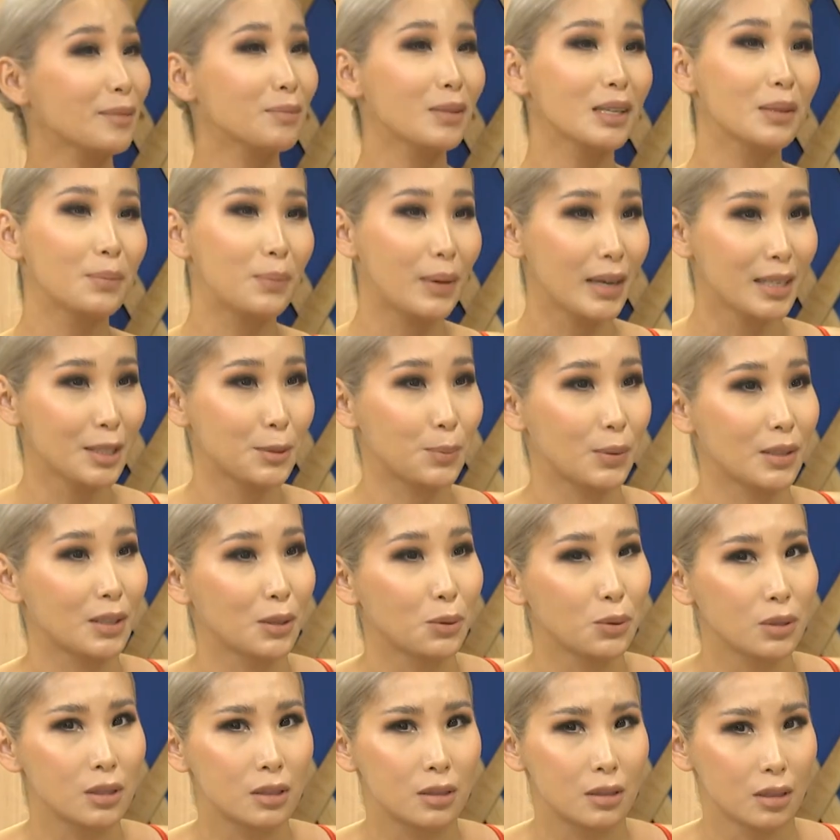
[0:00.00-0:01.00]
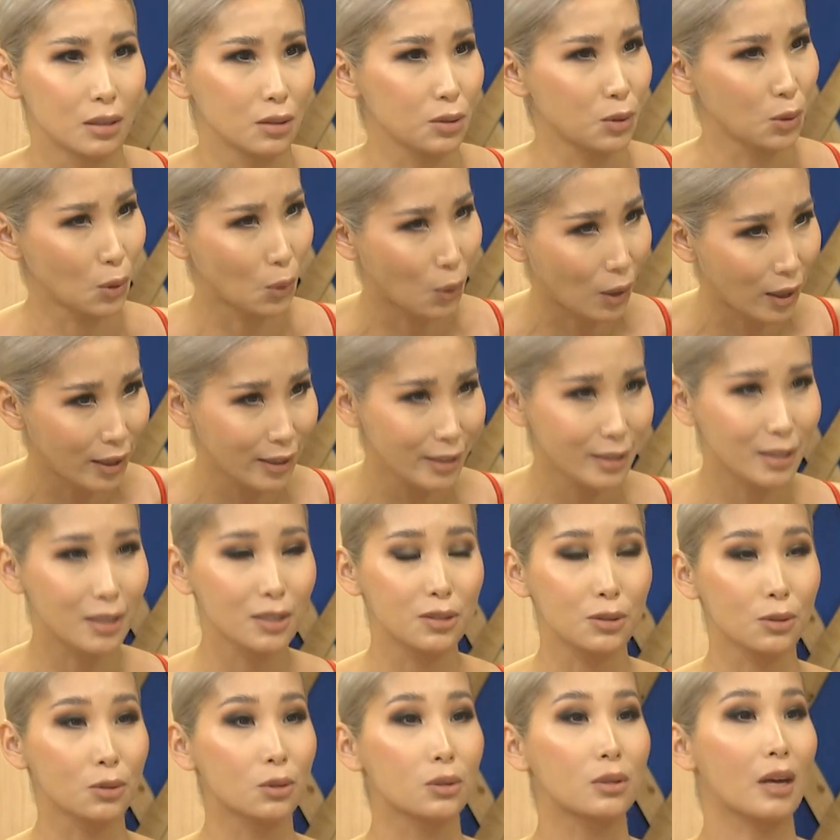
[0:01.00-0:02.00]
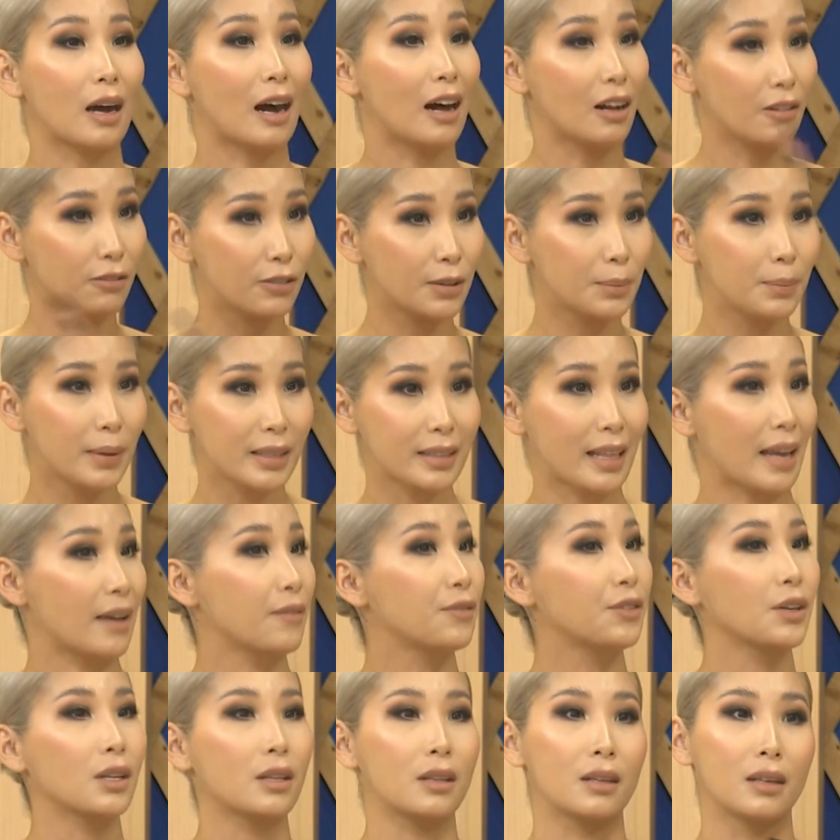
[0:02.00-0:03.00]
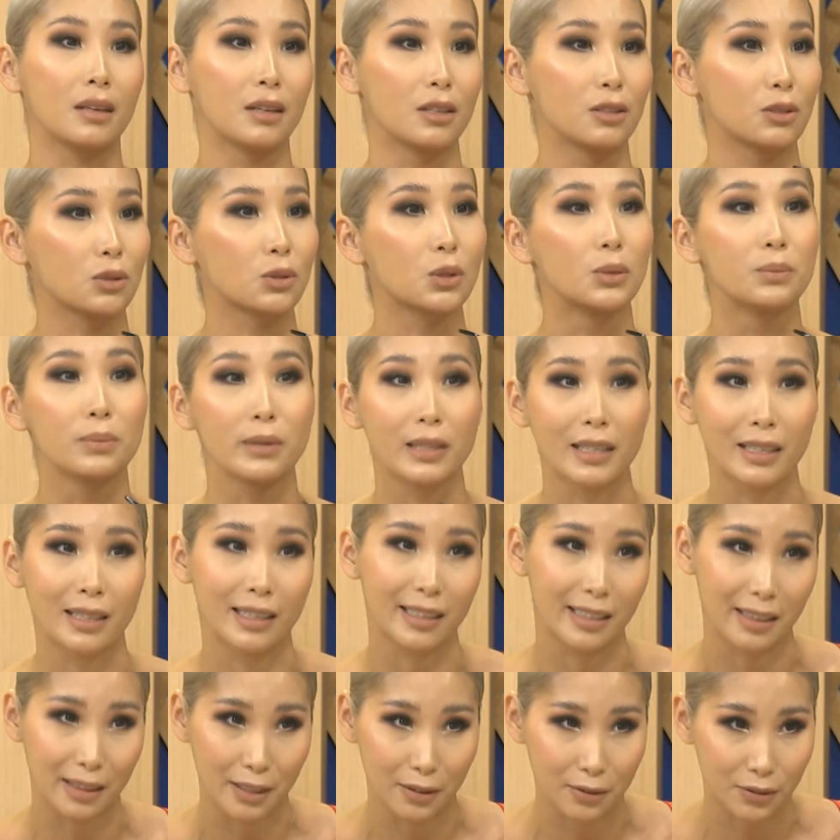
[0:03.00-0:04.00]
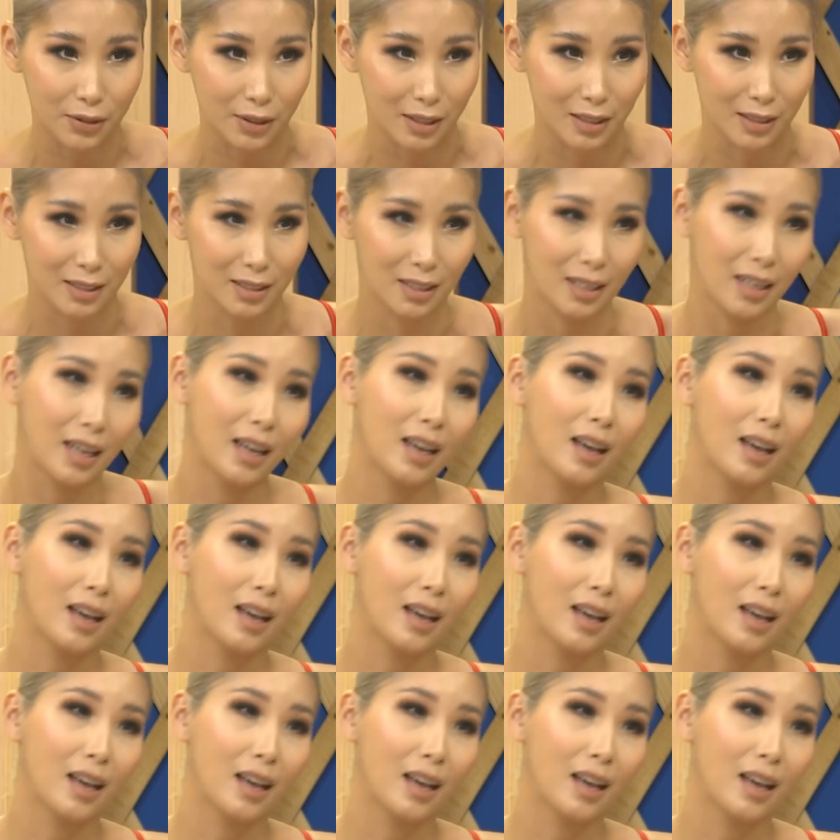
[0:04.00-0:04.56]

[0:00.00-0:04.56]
my best, but it was still so hard because you know the alphabet, everything is completely different.